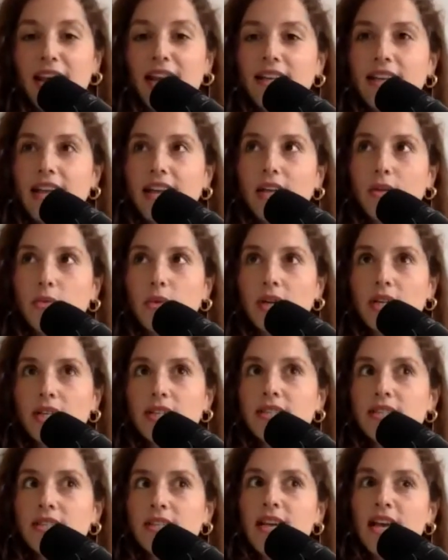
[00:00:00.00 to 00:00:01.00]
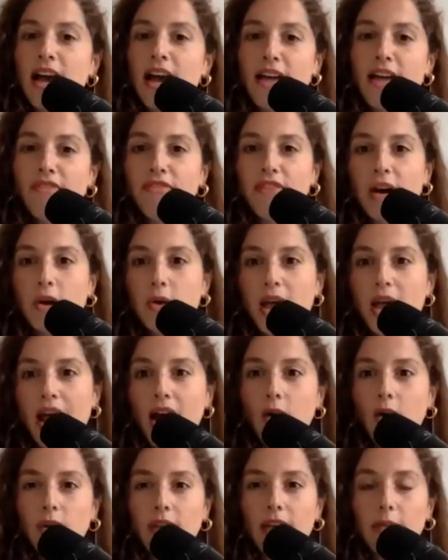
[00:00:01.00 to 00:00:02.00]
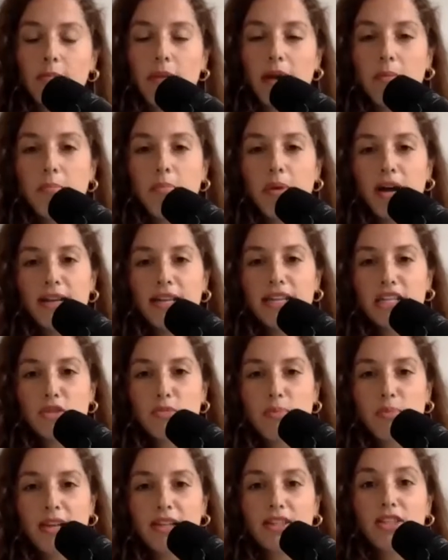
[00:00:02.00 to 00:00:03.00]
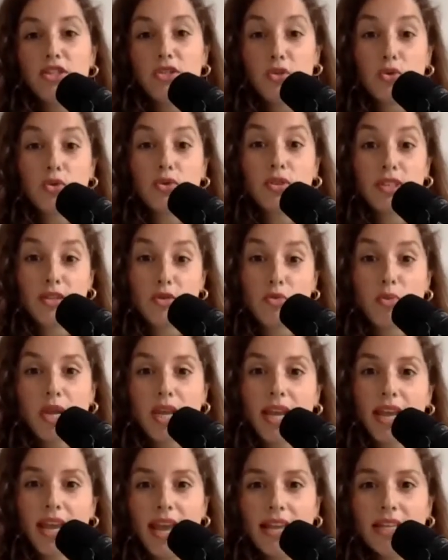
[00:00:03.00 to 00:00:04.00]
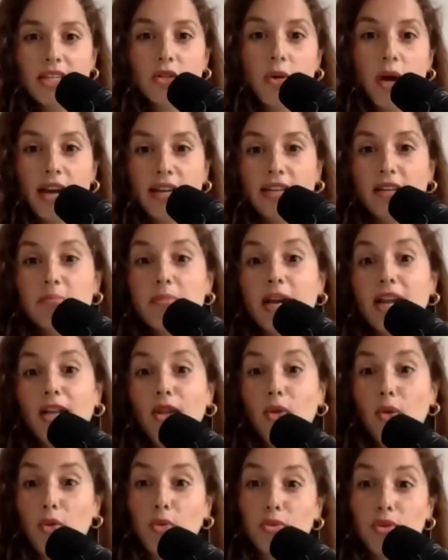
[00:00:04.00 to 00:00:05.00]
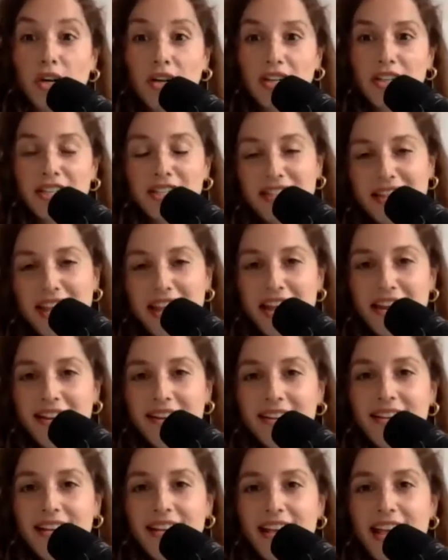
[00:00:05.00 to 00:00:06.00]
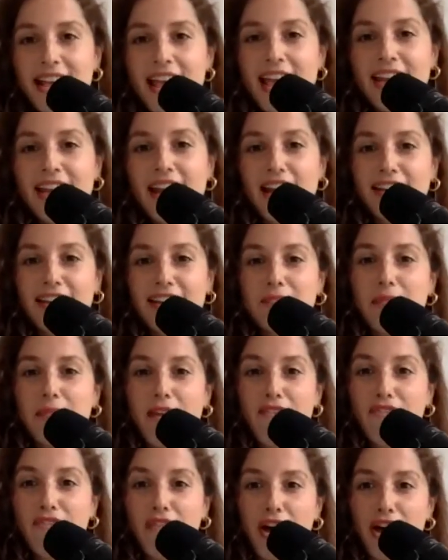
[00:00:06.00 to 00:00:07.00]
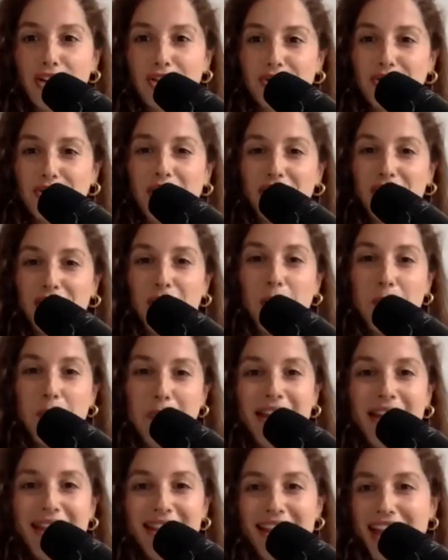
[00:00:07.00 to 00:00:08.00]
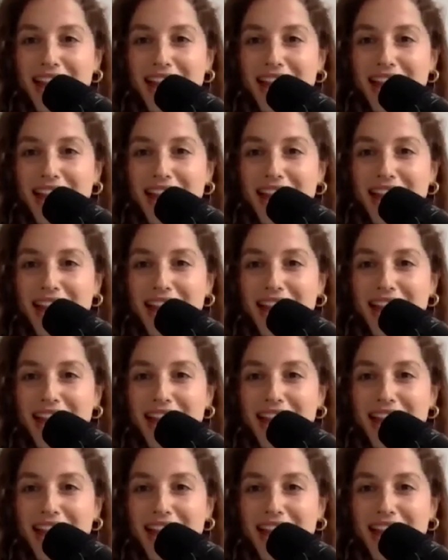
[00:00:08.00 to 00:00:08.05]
And then it was I found out like my body is better during the weekend. So I did my long runs then, and I did my fast runs on Monday.